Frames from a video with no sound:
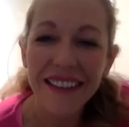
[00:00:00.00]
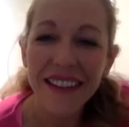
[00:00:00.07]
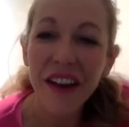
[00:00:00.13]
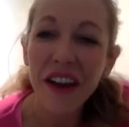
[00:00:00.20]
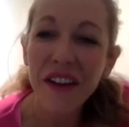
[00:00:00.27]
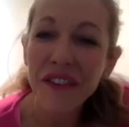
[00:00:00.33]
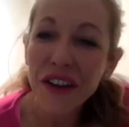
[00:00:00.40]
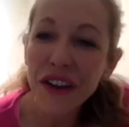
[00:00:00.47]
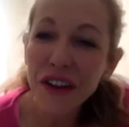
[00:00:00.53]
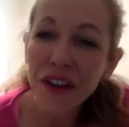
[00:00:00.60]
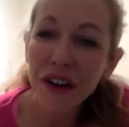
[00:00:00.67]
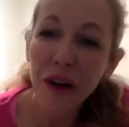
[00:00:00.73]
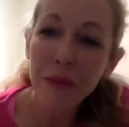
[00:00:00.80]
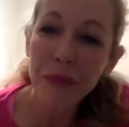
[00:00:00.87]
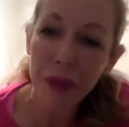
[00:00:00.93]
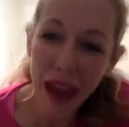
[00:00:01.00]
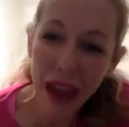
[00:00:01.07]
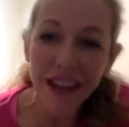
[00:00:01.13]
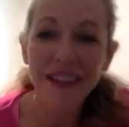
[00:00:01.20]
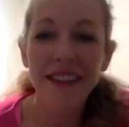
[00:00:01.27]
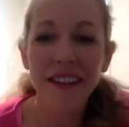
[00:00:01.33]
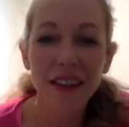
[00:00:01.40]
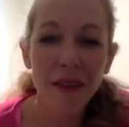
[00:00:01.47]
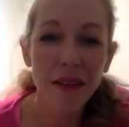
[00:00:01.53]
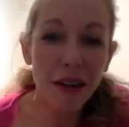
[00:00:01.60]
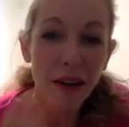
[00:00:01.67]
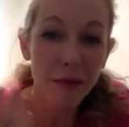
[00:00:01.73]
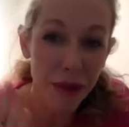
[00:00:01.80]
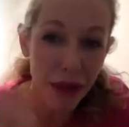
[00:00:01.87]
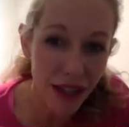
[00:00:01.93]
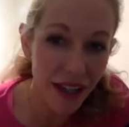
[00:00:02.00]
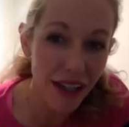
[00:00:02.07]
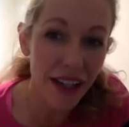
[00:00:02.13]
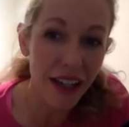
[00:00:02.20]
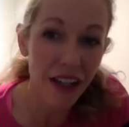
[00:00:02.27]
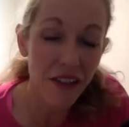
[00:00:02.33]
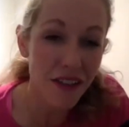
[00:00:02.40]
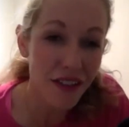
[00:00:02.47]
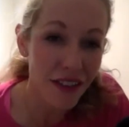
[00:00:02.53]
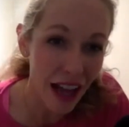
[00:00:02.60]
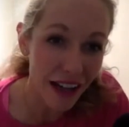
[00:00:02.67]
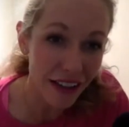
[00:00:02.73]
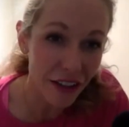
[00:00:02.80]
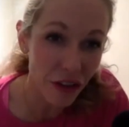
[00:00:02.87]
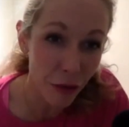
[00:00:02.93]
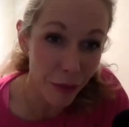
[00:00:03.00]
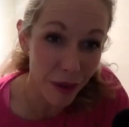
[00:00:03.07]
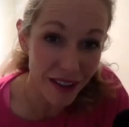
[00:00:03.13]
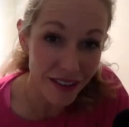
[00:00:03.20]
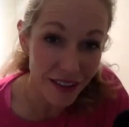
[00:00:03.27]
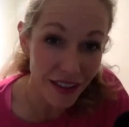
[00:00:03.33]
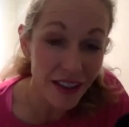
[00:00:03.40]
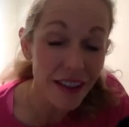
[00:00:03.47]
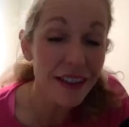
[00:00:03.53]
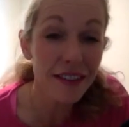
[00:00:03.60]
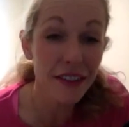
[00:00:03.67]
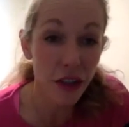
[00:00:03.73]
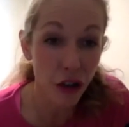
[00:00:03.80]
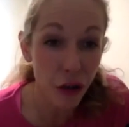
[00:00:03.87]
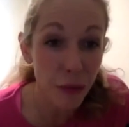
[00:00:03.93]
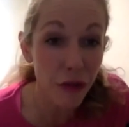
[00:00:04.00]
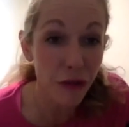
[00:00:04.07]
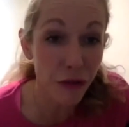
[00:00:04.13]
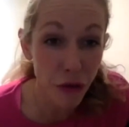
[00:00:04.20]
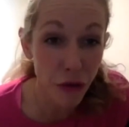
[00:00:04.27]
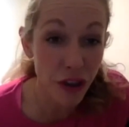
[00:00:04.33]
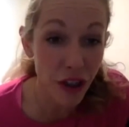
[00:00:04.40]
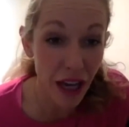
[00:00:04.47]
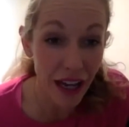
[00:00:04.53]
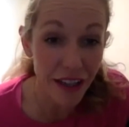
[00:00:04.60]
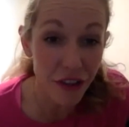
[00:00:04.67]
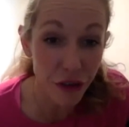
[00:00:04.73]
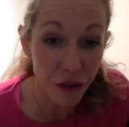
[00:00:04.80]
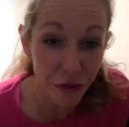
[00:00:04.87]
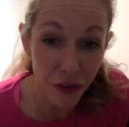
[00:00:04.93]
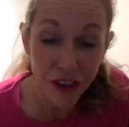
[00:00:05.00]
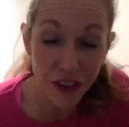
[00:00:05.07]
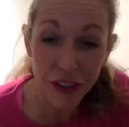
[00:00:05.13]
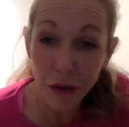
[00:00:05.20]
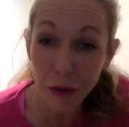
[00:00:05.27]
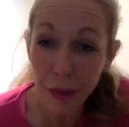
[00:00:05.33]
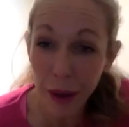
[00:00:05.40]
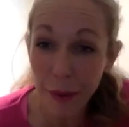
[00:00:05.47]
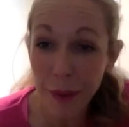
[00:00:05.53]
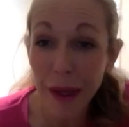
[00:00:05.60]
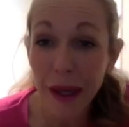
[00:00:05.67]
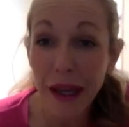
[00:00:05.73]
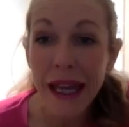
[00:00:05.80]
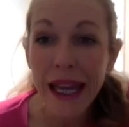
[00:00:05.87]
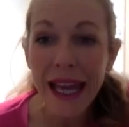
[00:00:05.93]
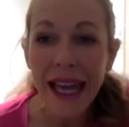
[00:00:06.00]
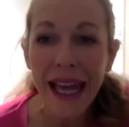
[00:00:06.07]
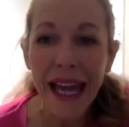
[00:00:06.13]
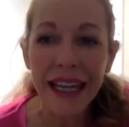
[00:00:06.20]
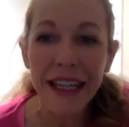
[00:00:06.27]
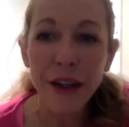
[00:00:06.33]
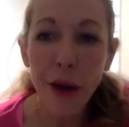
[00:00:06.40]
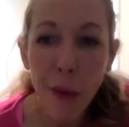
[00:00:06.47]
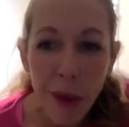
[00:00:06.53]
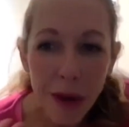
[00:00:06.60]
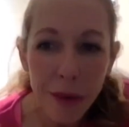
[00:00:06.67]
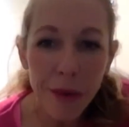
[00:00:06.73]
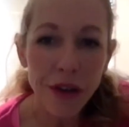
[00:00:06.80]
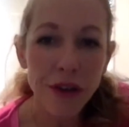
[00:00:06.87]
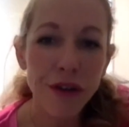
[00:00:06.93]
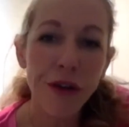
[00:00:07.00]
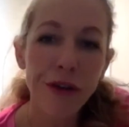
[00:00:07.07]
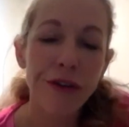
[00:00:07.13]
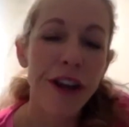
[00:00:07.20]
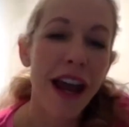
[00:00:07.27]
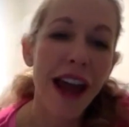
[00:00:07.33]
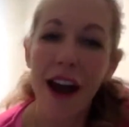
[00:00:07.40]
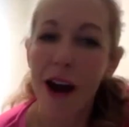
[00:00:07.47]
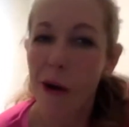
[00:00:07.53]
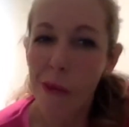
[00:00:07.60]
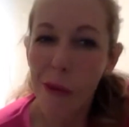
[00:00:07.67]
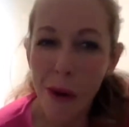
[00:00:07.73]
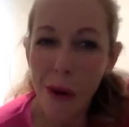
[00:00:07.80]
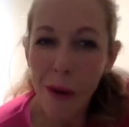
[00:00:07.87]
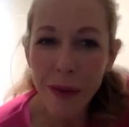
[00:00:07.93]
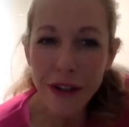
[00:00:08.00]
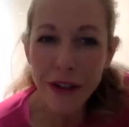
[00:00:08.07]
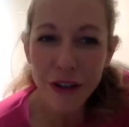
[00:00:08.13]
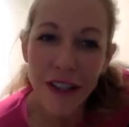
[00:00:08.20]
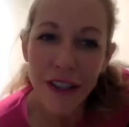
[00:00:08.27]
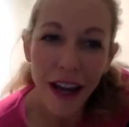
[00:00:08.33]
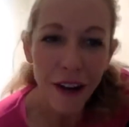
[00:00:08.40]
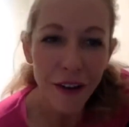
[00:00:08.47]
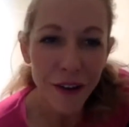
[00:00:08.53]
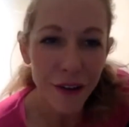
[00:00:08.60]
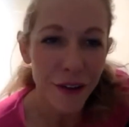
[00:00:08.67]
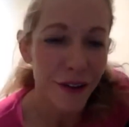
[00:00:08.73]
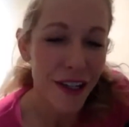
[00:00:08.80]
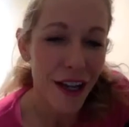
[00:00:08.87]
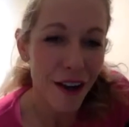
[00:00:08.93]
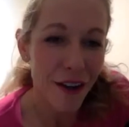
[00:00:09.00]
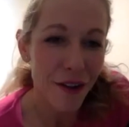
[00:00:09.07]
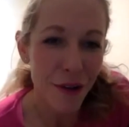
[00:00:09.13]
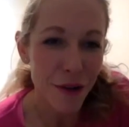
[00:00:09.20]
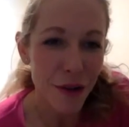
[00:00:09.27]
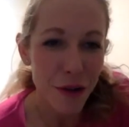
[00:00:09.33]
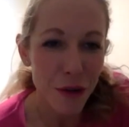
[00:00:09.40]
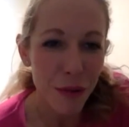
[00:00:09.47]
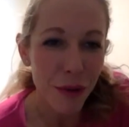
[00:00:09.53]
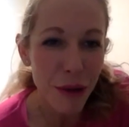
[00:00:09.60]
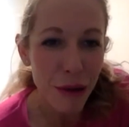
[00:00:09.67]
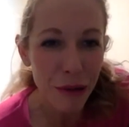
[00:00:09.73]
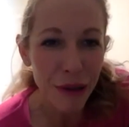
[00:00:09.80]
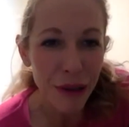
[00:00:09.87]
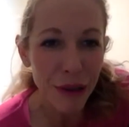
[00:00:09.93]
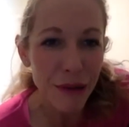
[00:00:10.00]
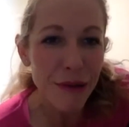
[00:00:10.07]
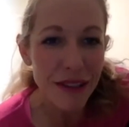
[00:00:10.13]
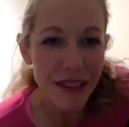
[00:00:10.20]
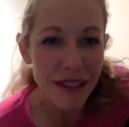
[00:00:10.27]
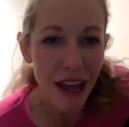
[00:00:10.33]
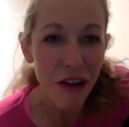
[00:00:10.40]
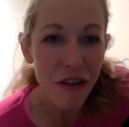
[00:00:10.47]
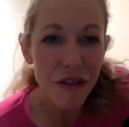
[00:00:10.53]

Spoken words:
so if you could go back to the beginning of starting your business, before you had your first little baba, knowing what you know now, what would you tell your young entrepreneurial self?